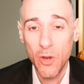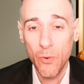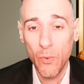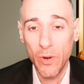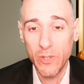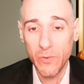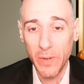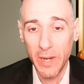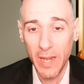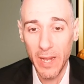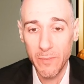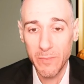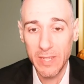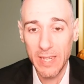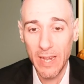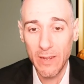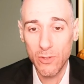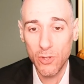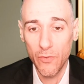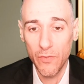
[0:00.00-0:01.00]
Whereas when it comes
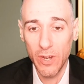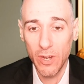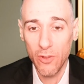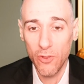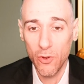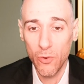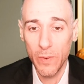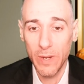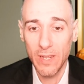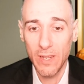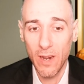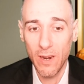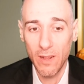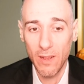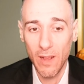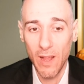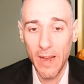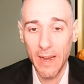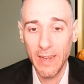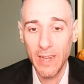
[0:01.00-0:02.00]
down to over here, the green
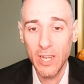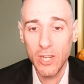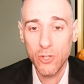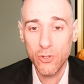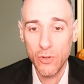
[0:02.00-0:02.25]
dotted line,